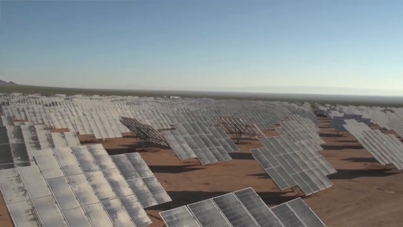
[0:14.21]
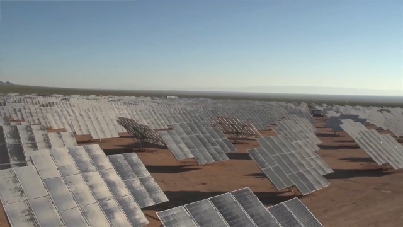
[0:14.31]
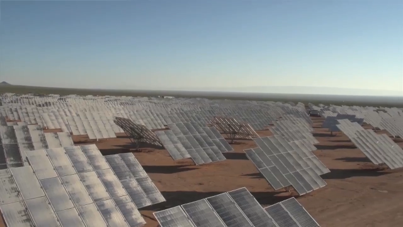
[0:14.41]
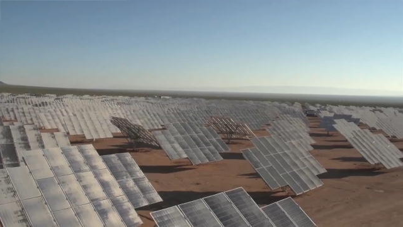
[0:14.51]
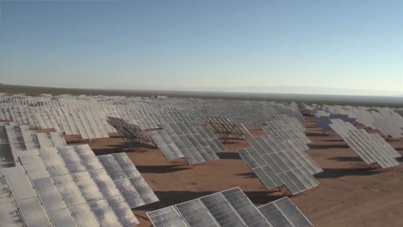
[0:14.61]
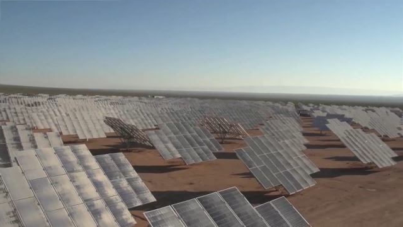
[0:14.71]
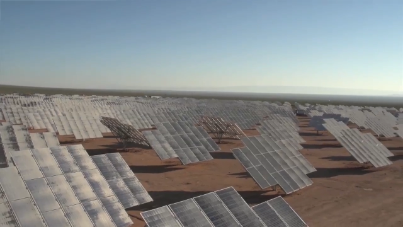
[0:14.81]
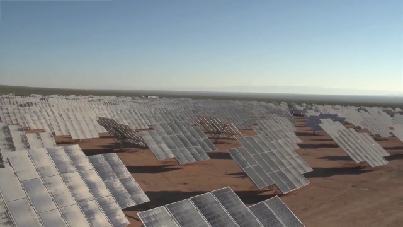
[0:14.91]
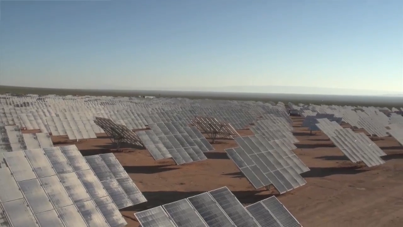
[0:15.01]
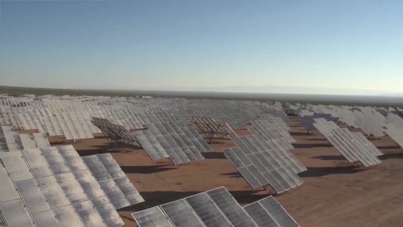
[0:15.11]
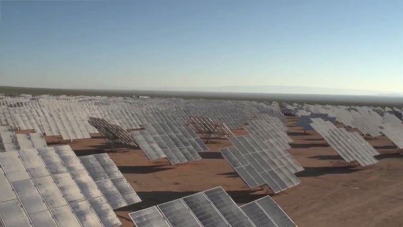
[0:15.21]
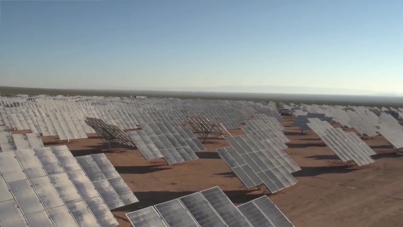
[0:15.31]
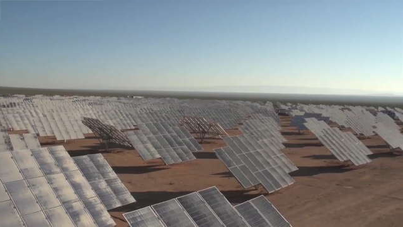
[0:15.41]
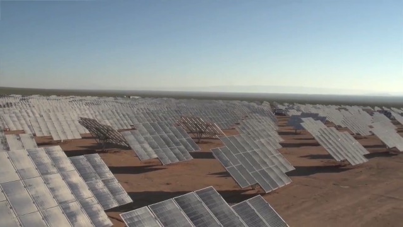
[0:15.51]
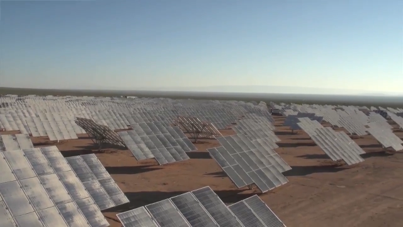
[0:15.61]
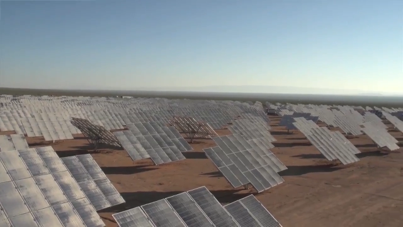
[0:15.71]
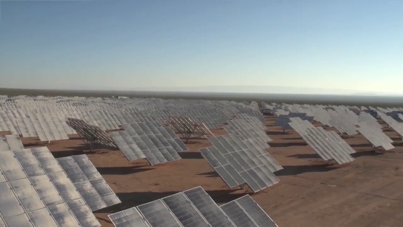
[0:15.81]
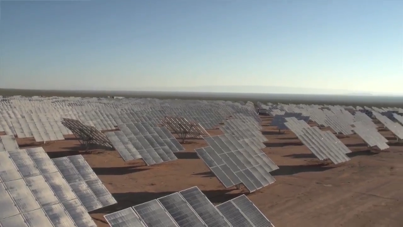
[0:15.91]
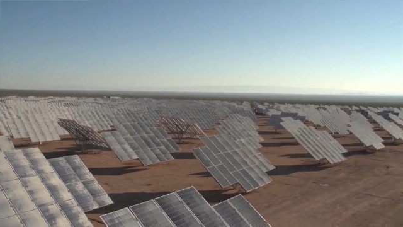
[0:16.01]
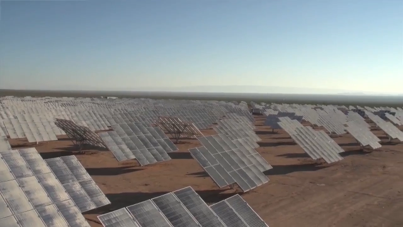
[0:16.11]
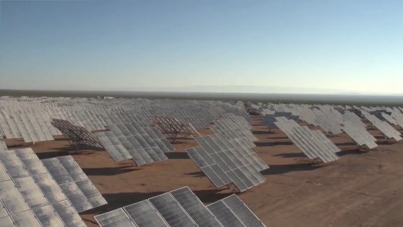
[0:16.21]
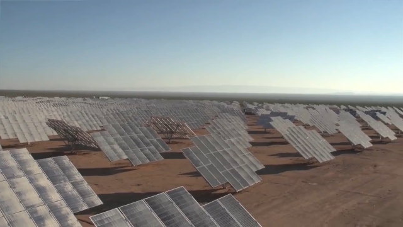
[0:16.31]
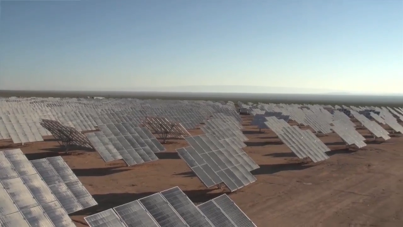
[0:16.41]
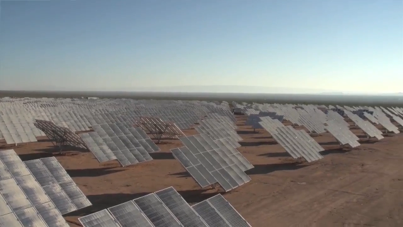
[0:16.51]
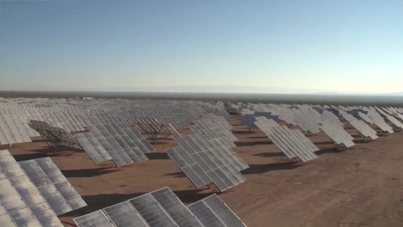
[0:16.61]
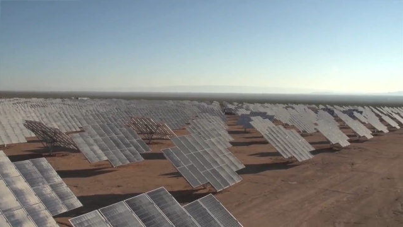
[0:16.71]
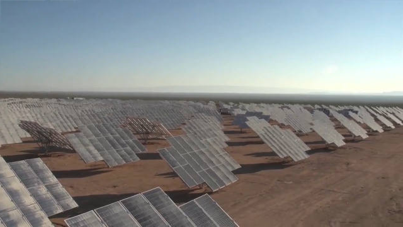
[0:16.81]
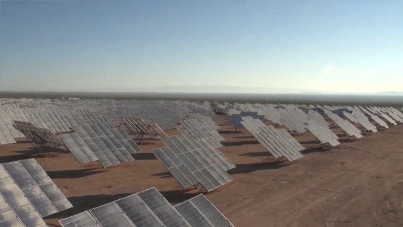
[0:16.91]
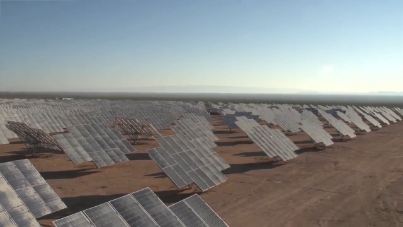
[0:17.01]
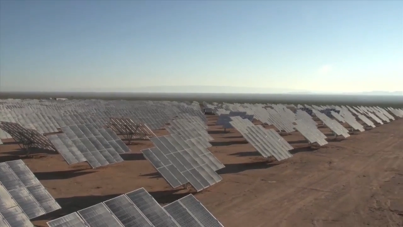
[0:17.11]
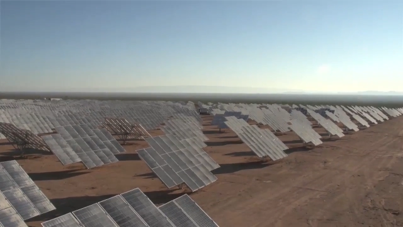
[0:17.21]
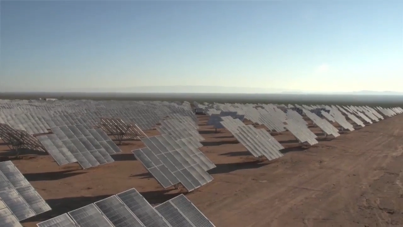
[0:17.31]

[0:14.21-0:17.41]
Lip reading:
No face is visible, so there are no lips to read.